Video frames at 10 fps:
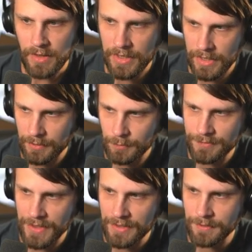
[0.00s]
Uh,
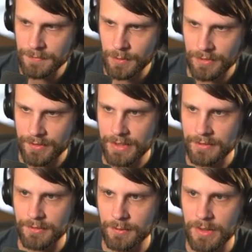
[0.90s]
we've got the fourth
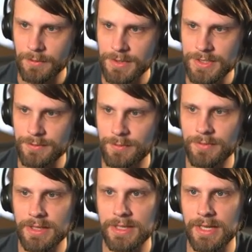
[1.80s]
land as well, which is
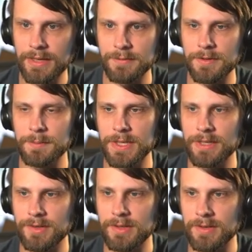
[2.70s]
really helpful
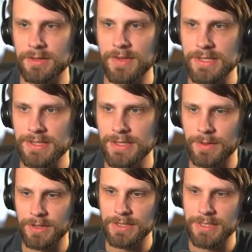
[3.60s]
because even if they deal
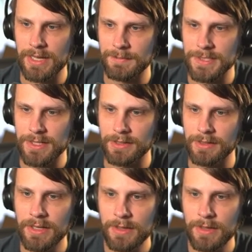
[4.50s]
with automaton,